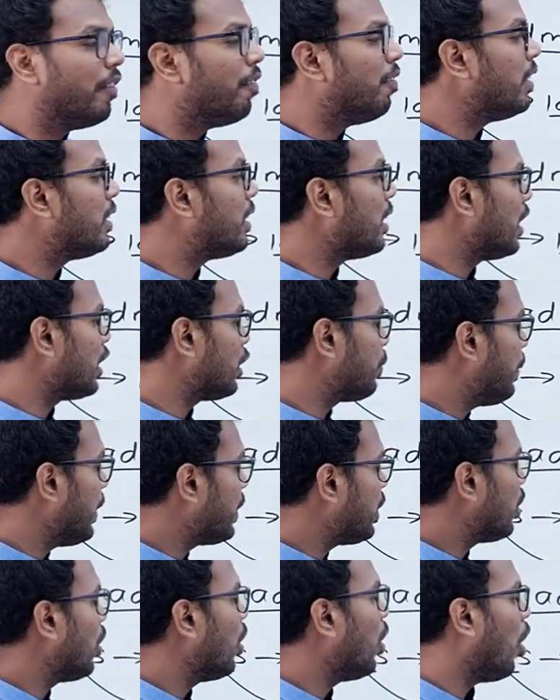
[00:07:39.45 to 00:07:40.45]
with
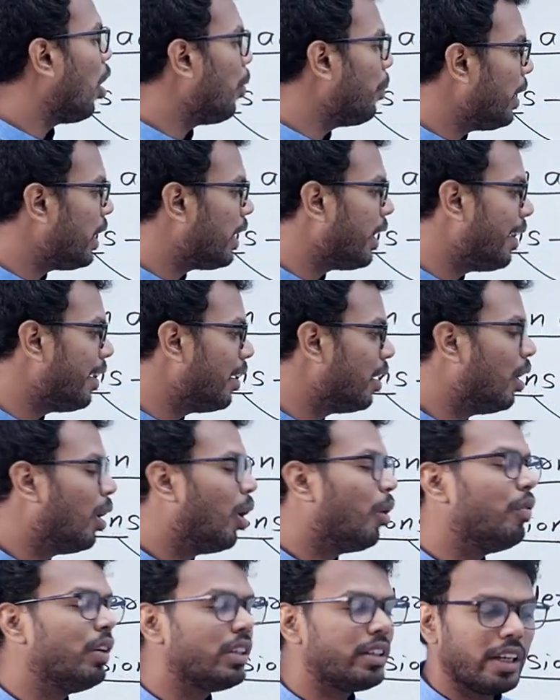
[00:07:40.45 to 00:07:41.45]
respect to lawmaking,
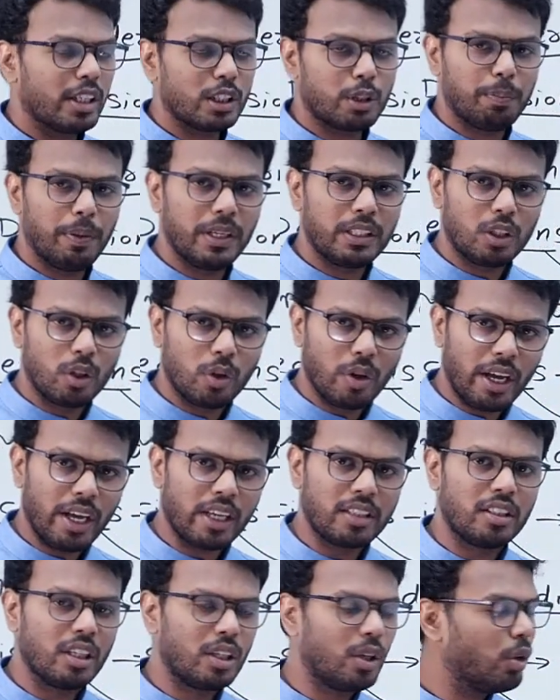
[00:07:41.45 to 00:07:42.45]
with respect to
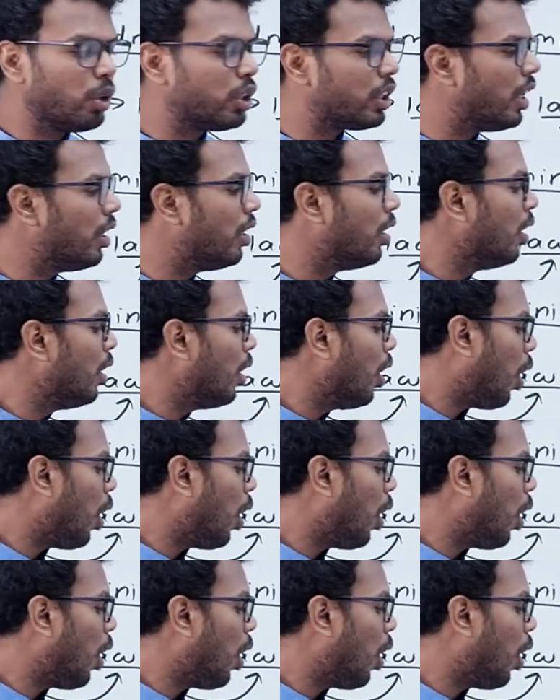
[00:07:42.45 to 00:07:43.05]
execution,